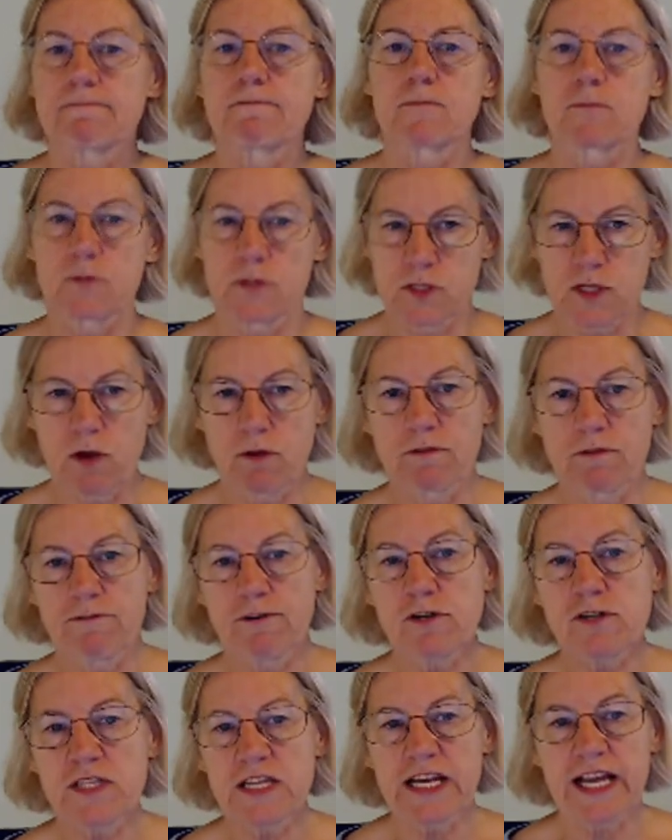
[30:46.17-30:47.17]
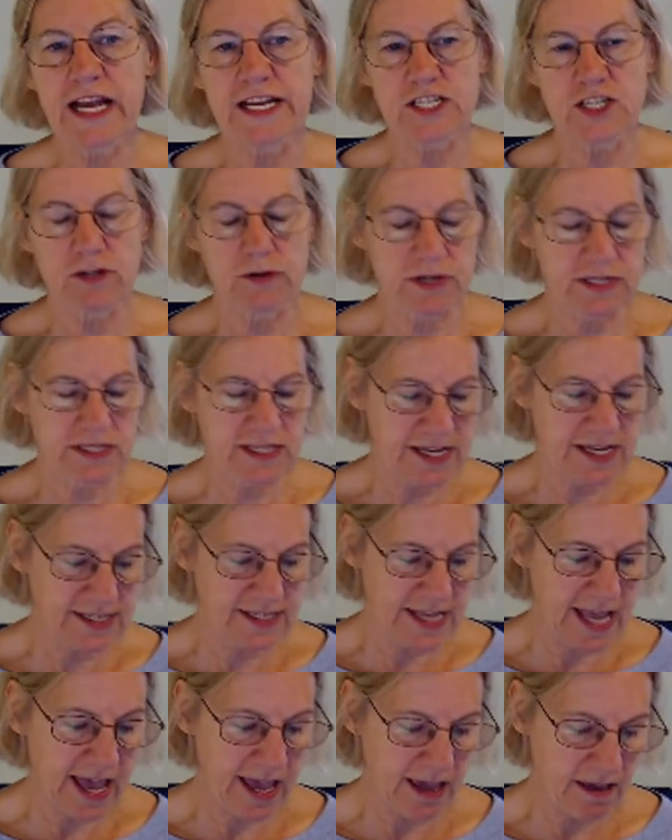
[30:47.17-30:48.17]
So the first thing I do is I
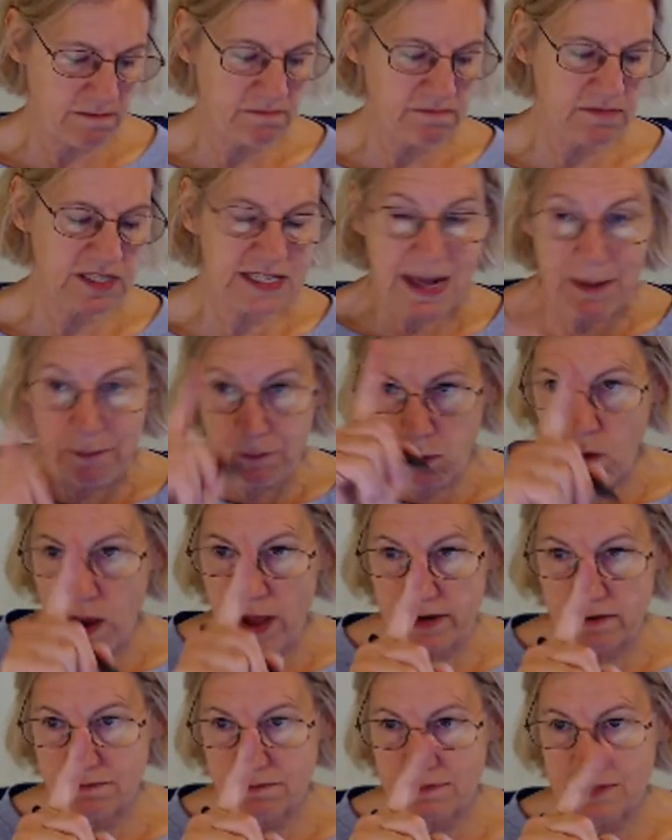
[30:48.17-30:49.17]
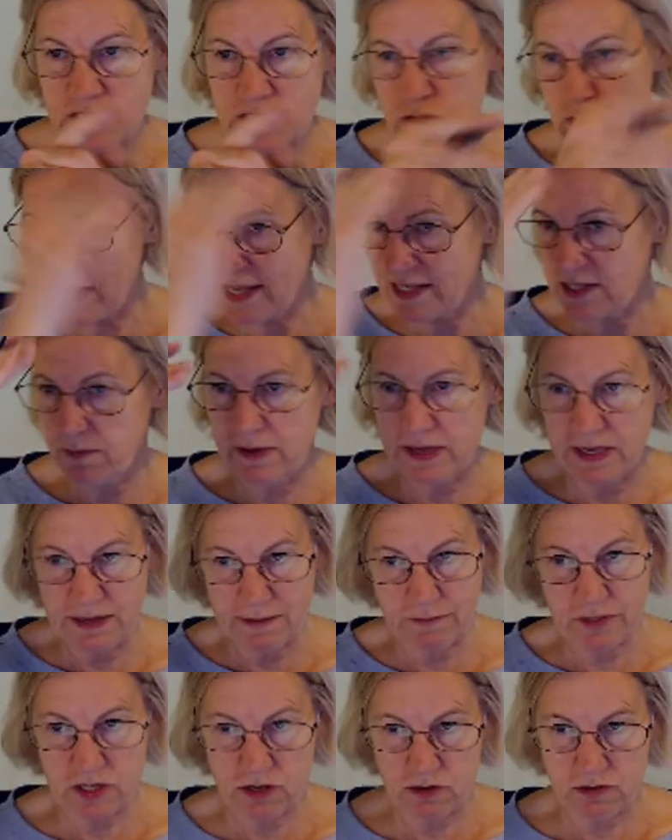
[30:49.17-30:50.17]
say, step one. This is a recipe. I'm
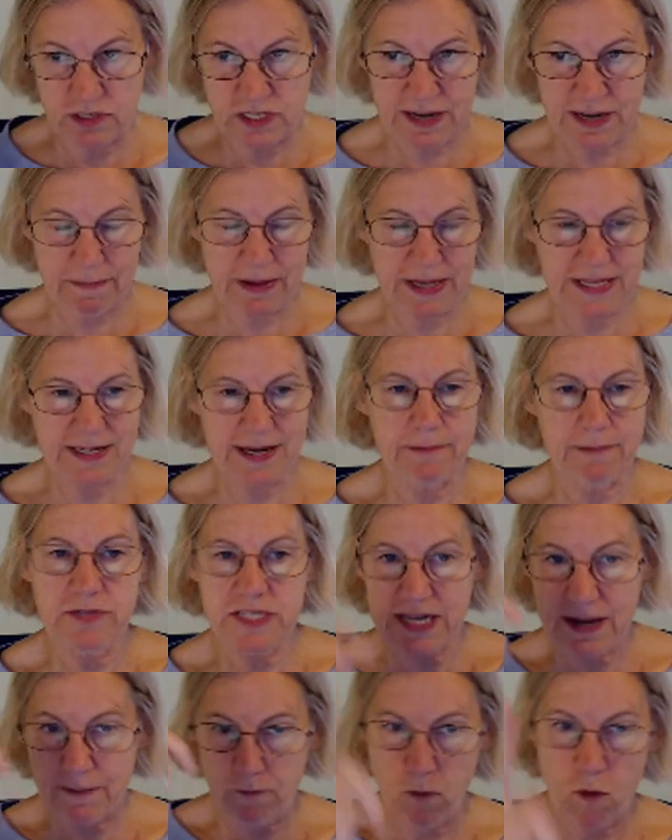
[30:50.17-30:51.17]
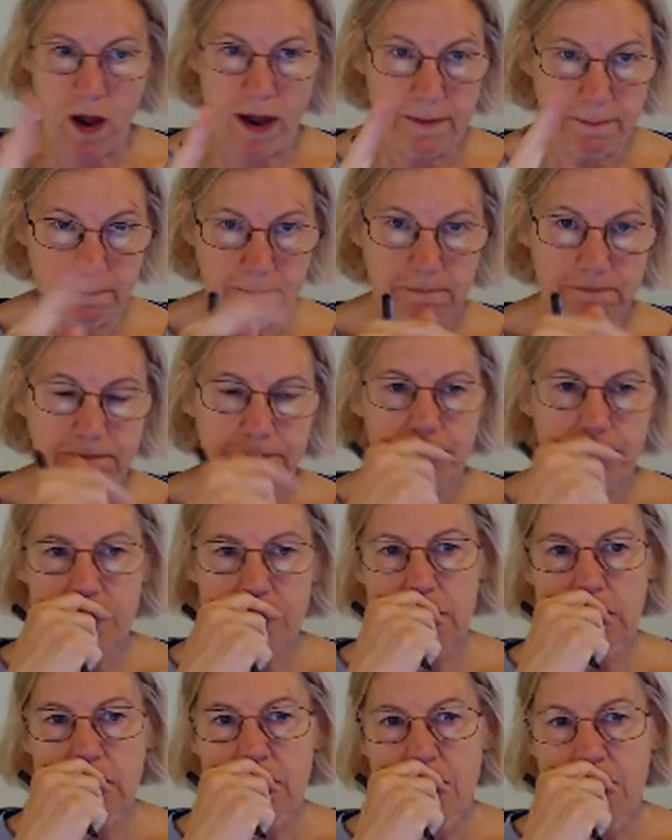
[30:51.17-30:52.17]
just going step by step. Step one.
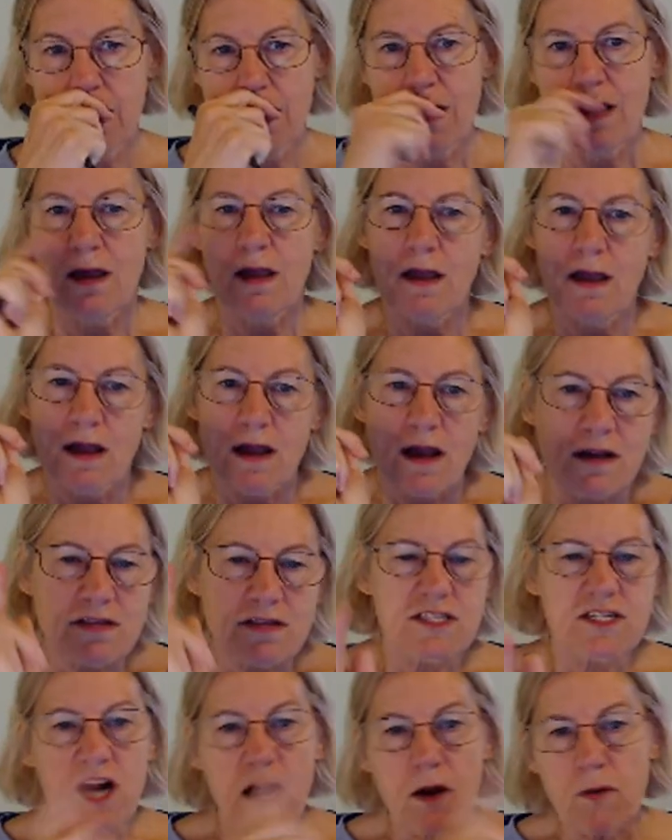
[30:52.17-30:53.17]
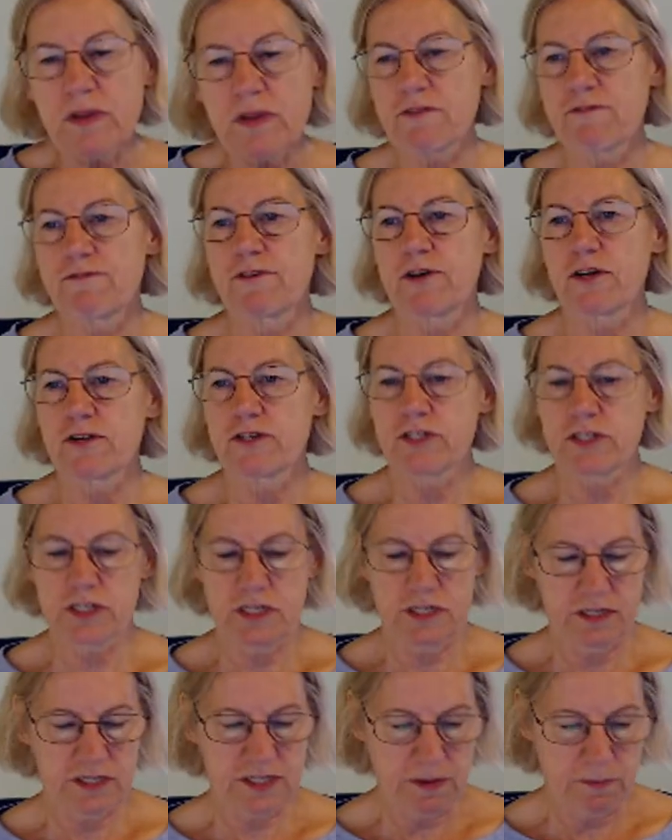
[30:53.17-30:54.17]
Start with the
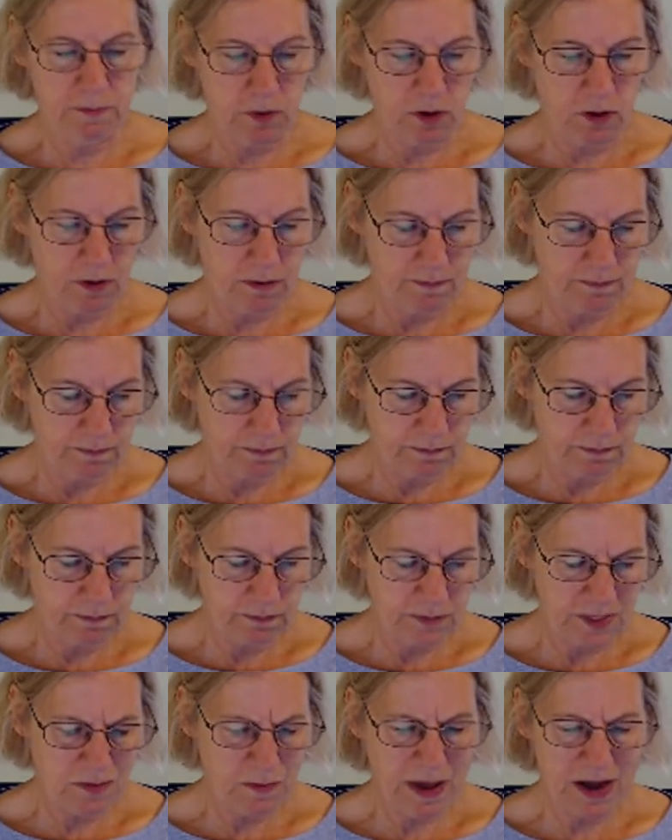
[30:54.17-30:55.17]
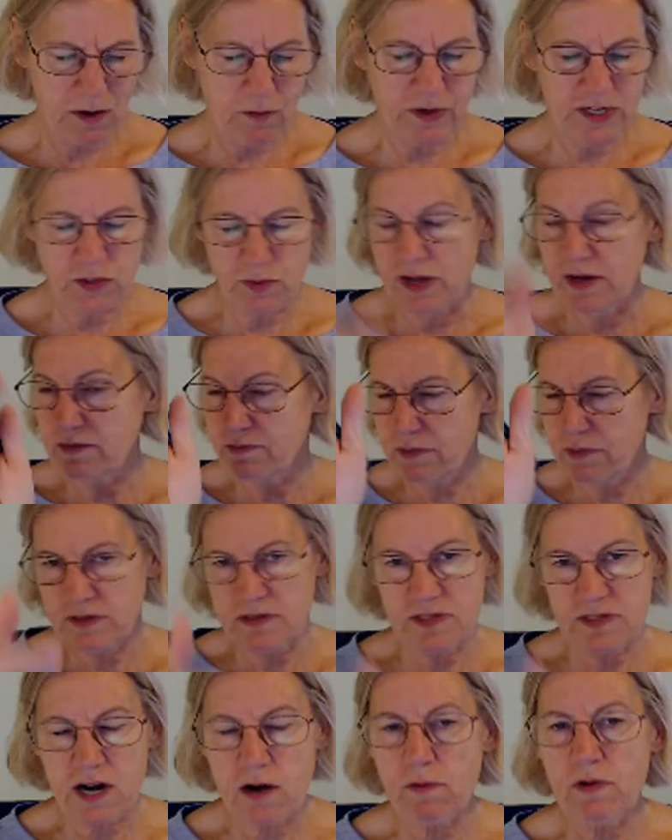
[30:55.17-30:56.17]
first symbol. It doesn't matter which one.
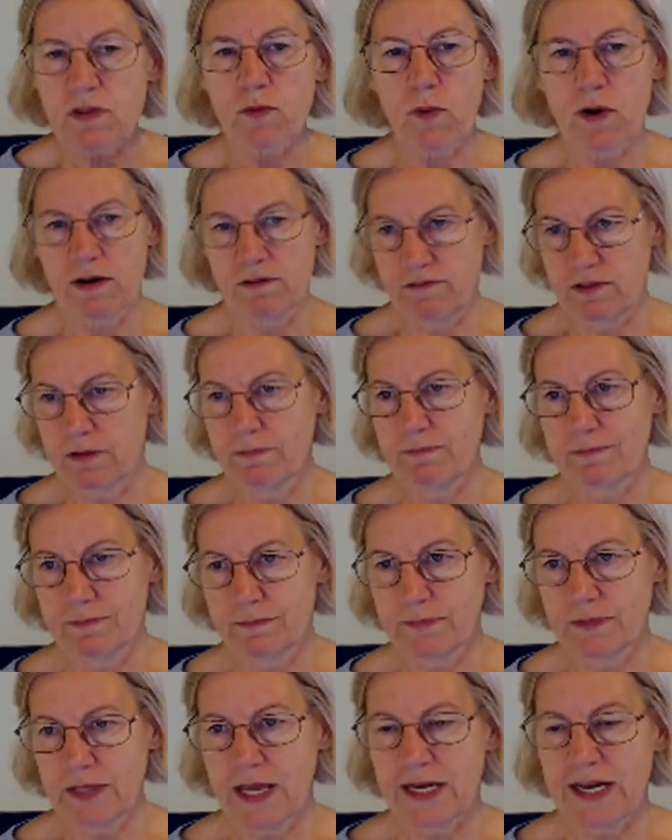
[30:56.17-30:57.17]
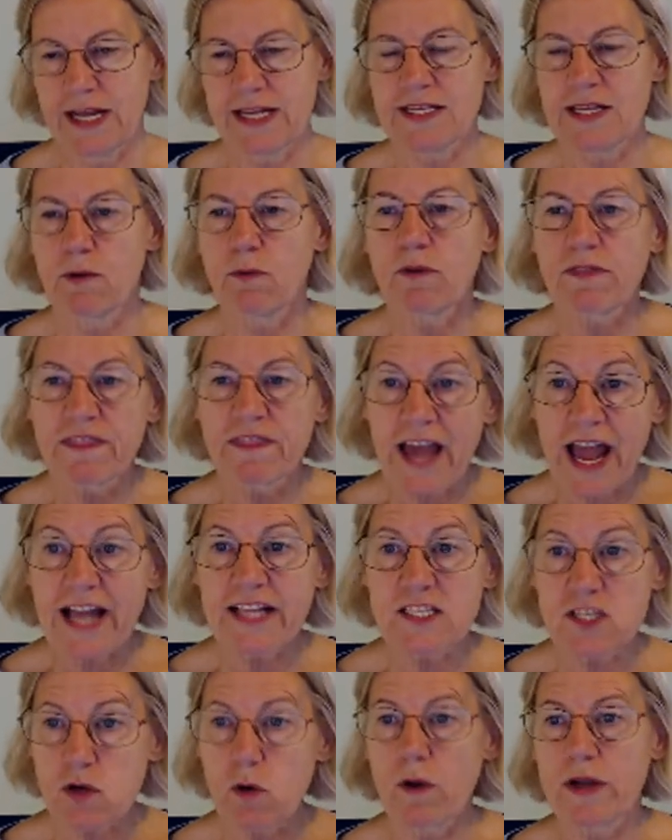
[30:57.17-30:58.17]
Start with one of them. And I say, well,
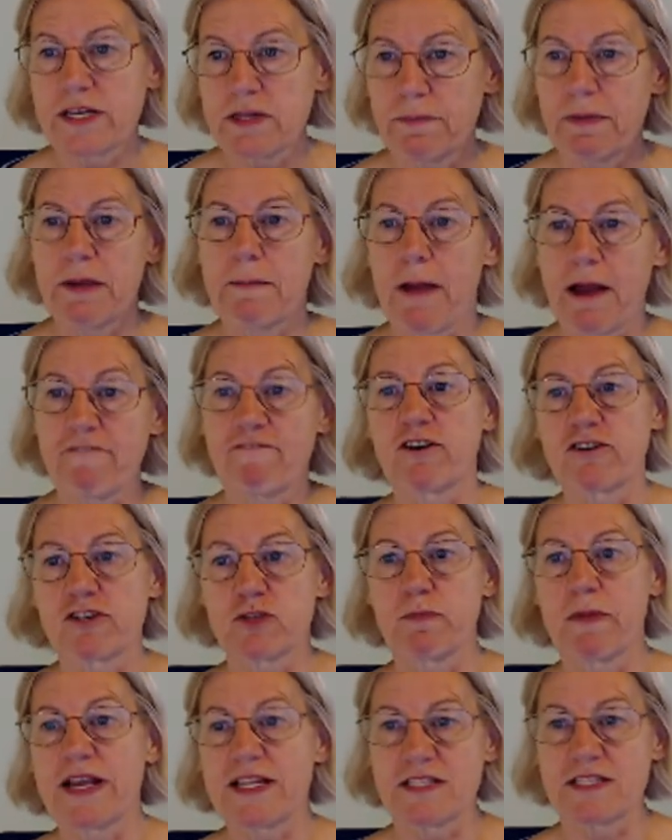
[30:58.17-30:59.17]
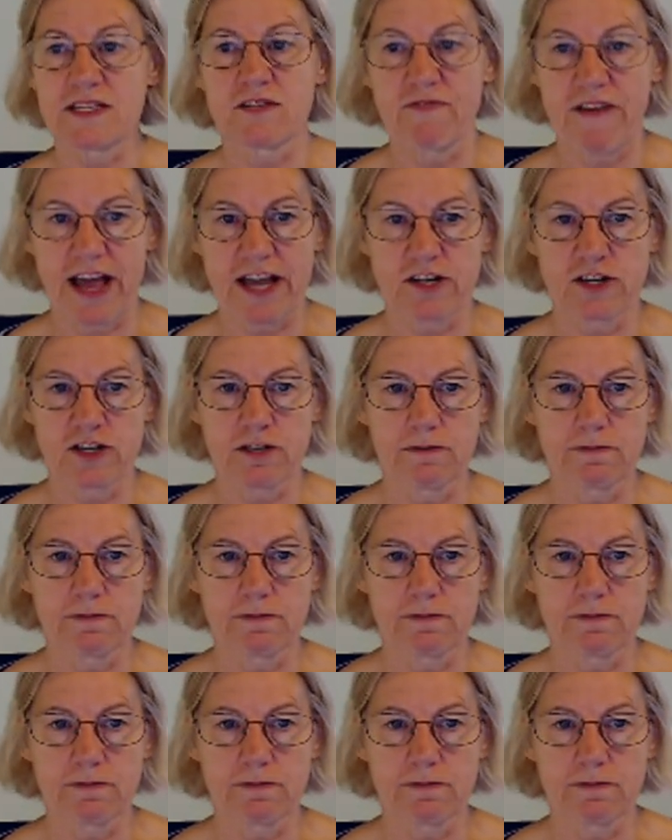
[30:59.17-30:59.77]
that's going to be my first basis vector.